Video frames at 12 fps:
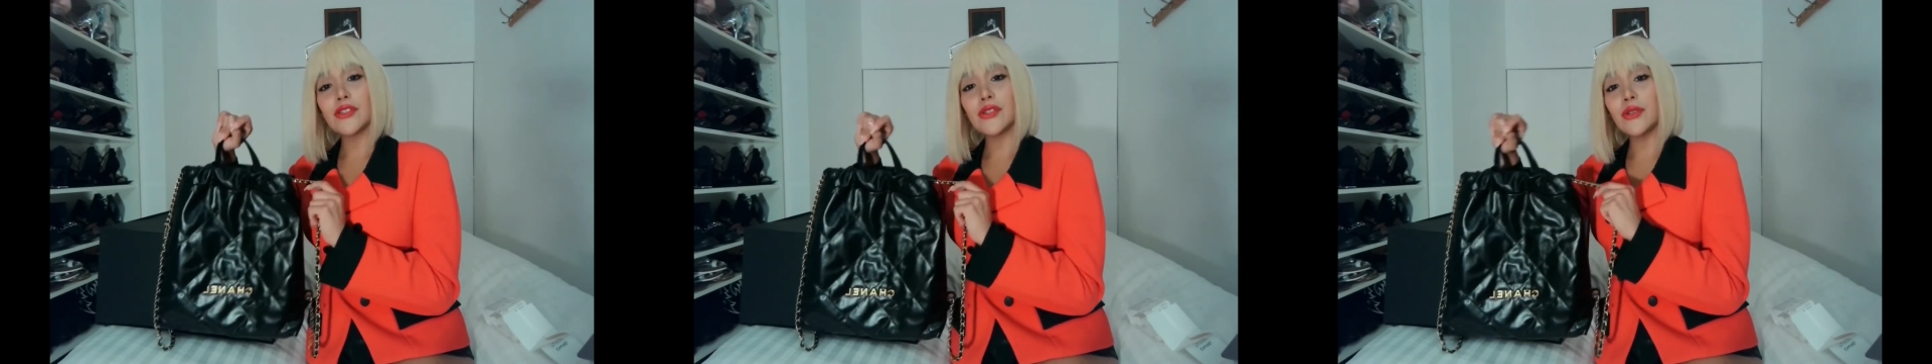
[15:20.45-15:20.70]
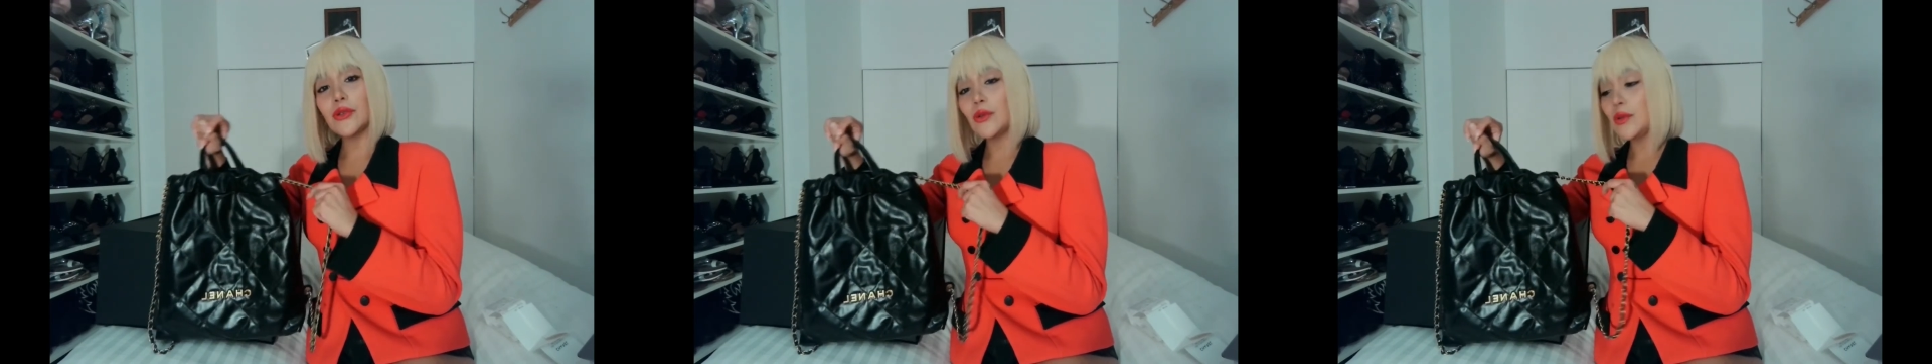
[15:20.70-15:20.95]

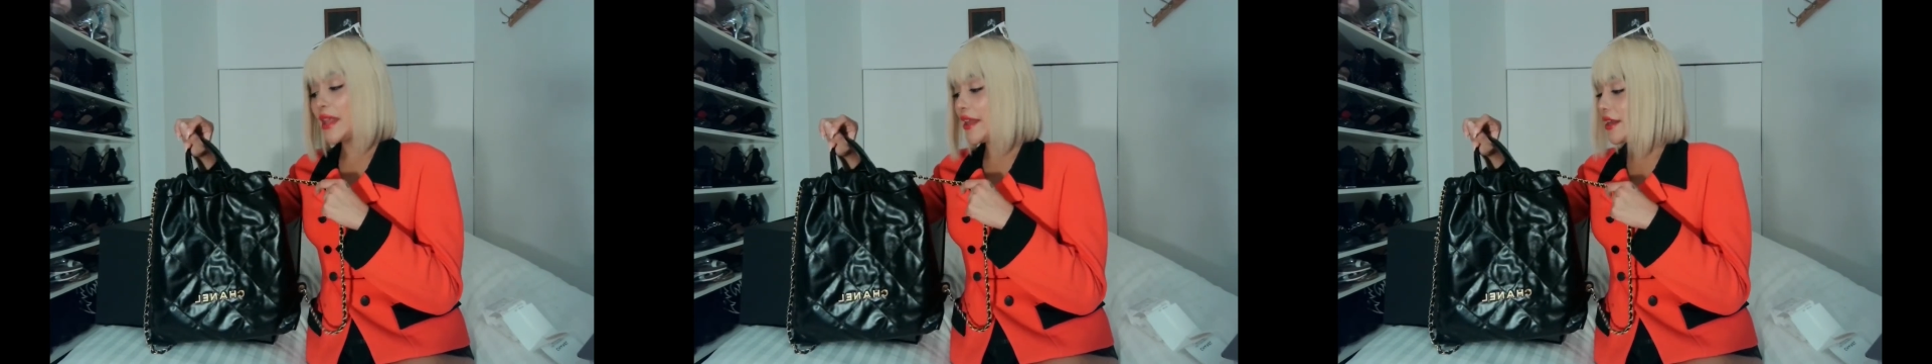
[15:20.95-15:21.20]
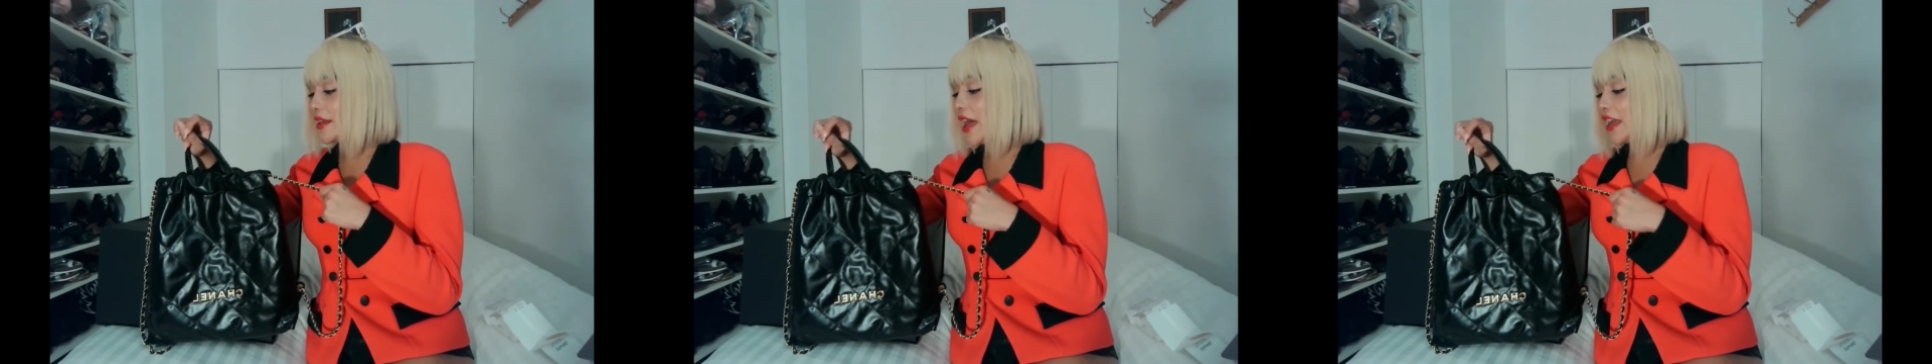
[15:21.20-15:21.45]
to let
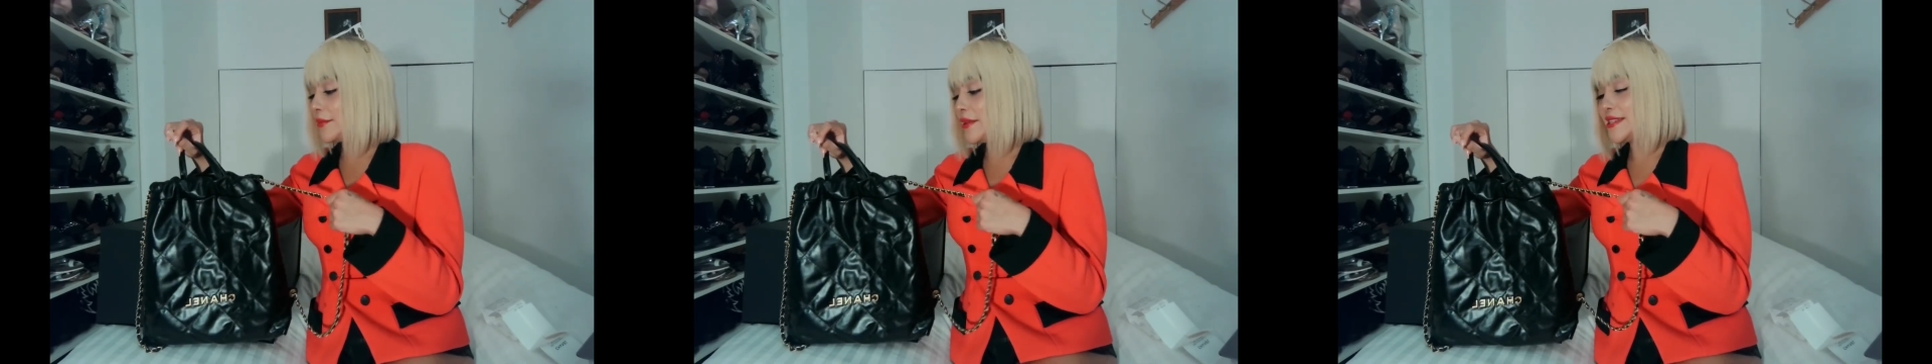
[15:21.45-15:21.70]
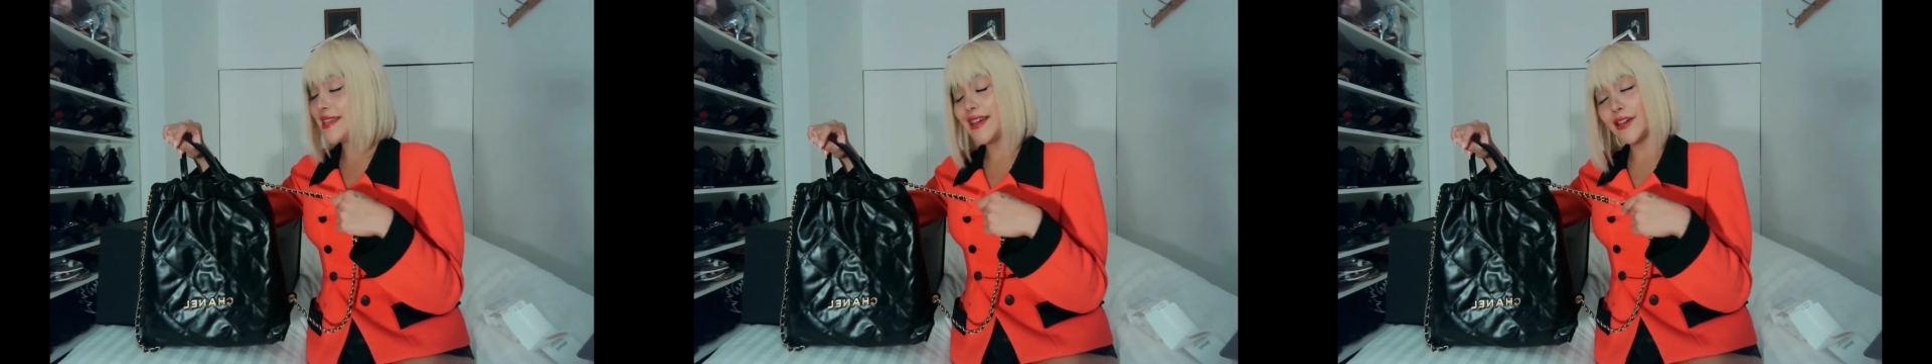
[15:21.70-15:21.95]
it knock me
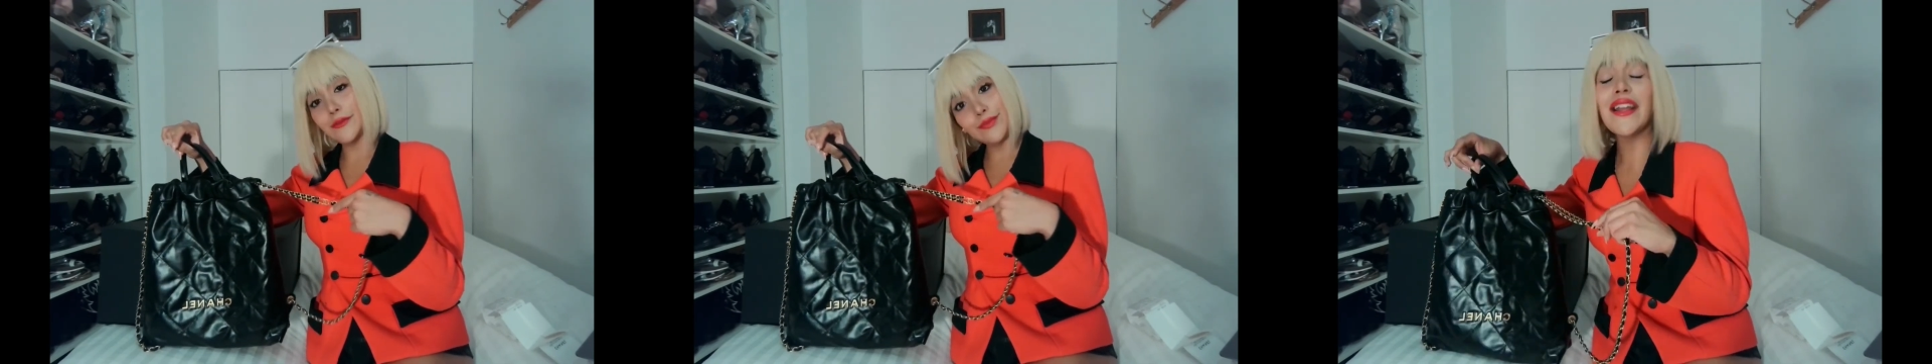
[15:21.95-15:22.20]
down.